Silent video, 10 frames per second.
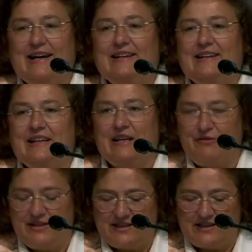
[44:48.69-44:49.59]
that has
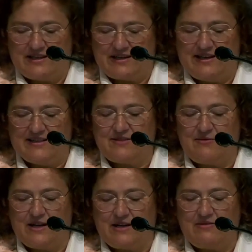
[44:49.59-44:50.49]
an
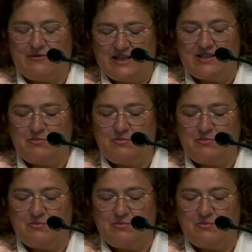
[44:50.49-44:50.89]
everlasting value.